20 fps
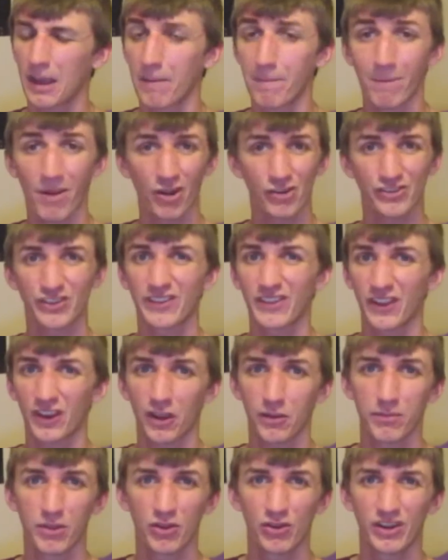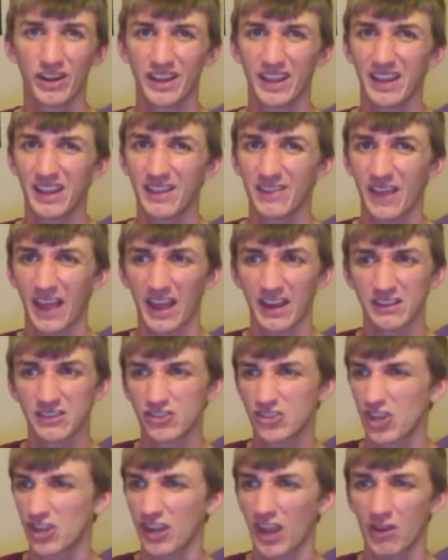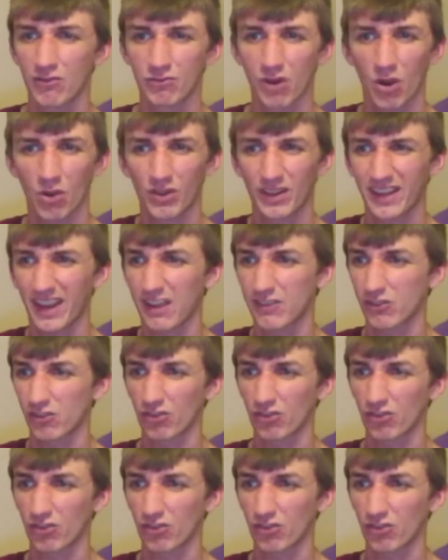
immersed in the community that J.K. Rowling has